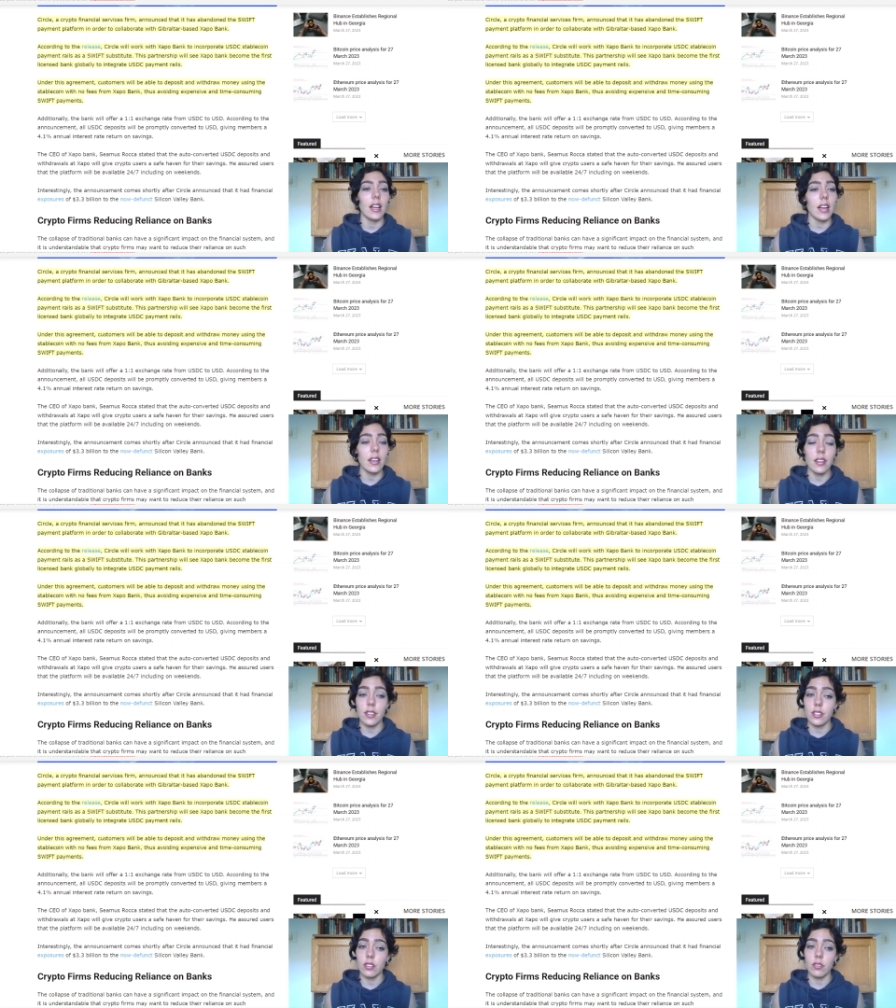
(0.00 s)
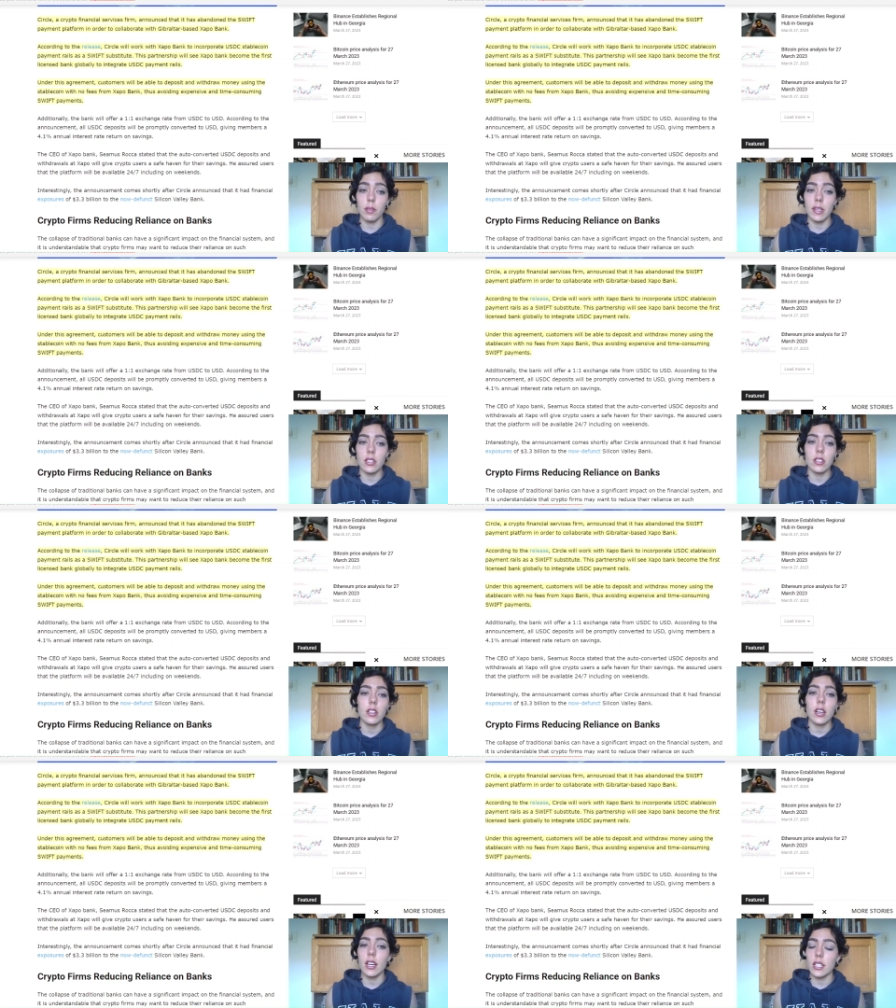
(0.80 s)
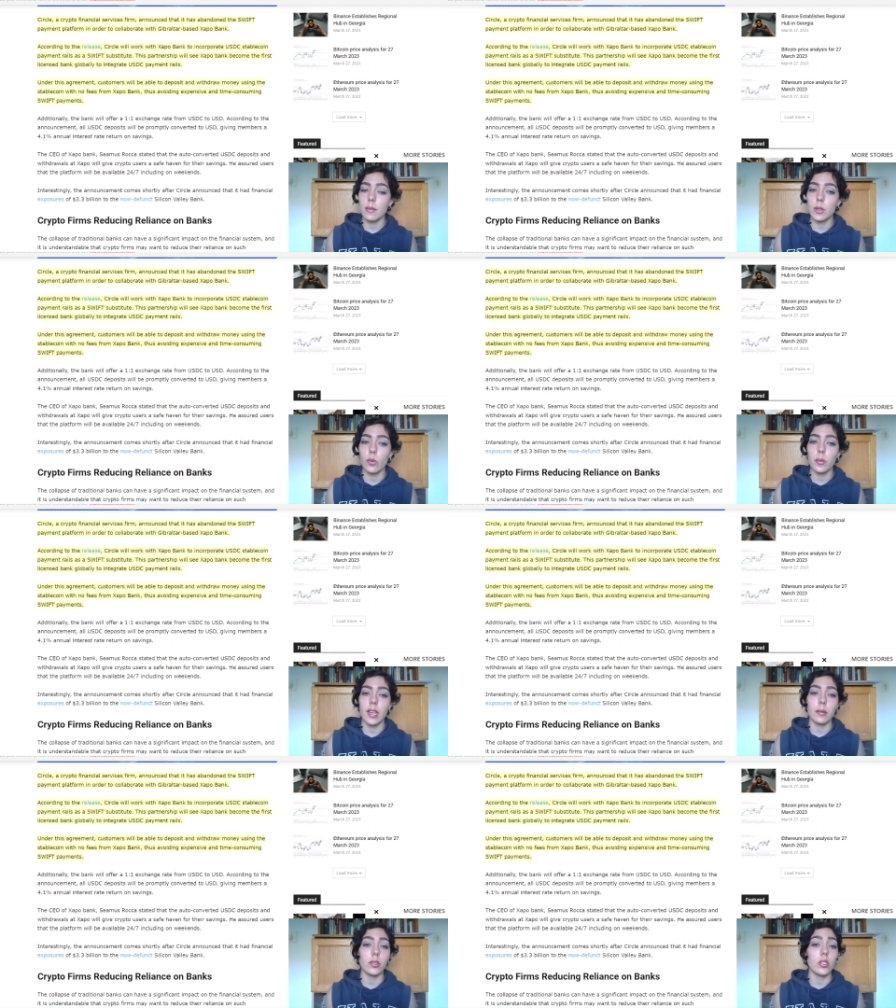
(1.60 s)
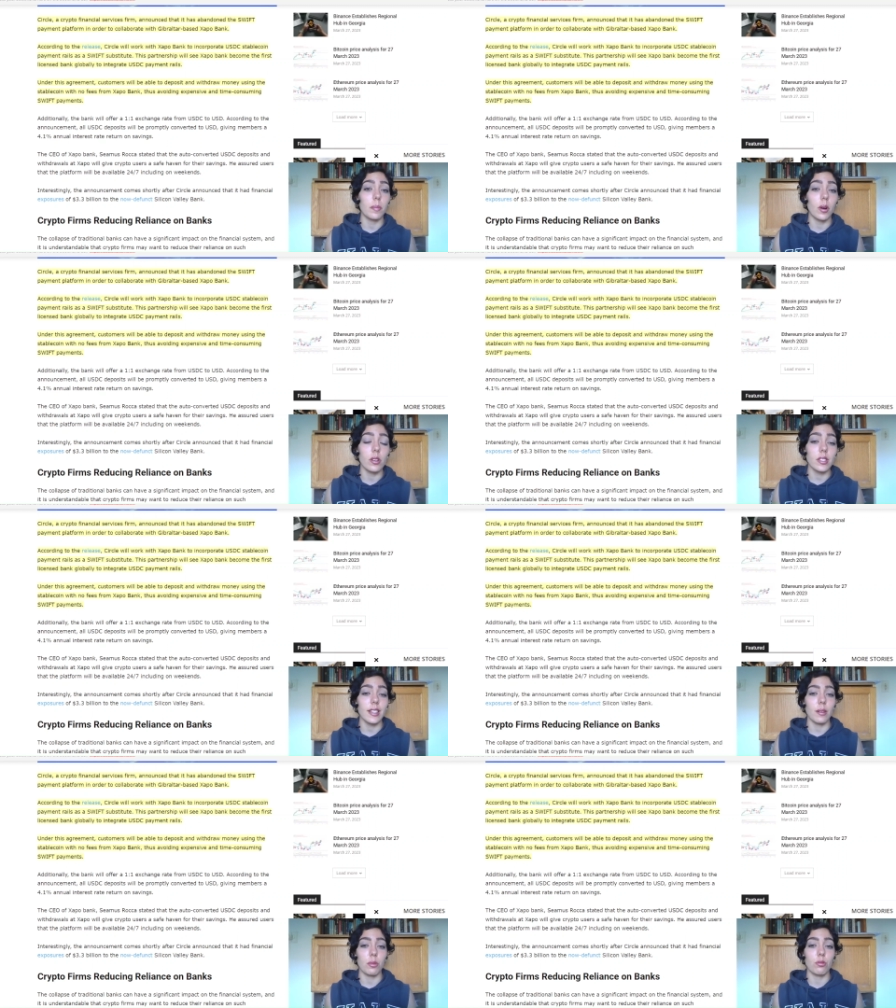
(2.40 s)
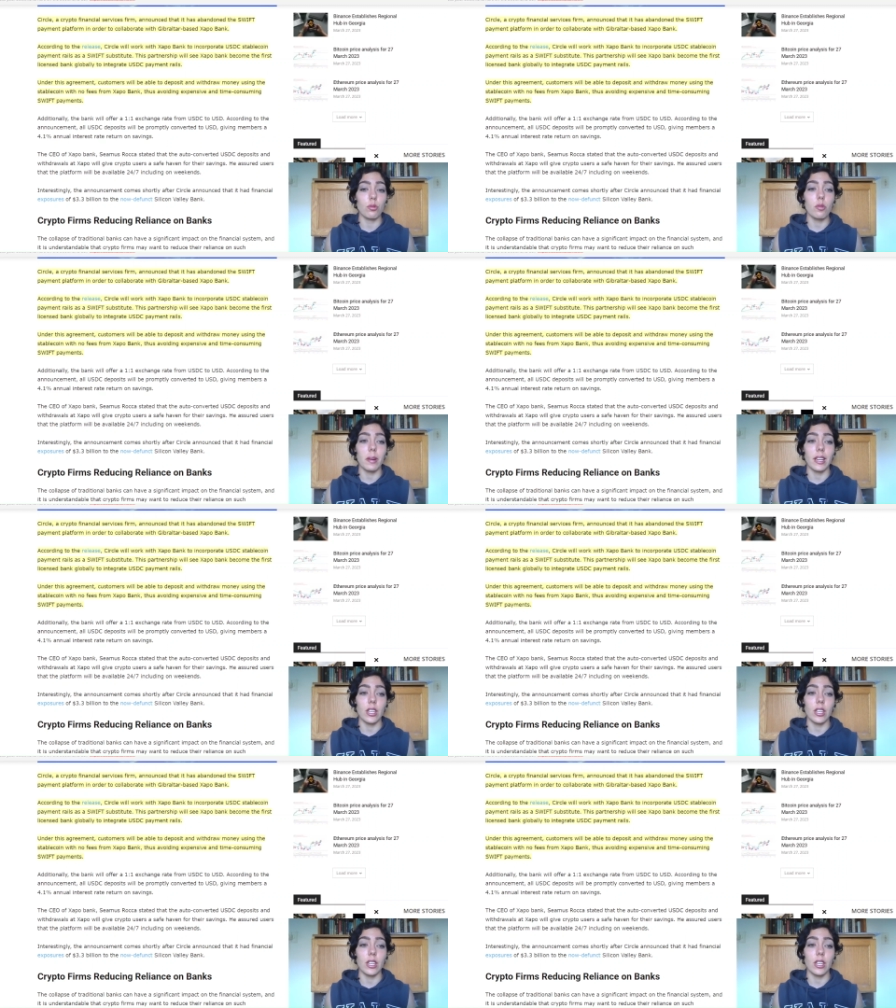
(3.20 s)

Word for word: Under this agreement, customers will be able to deposit and withdraw money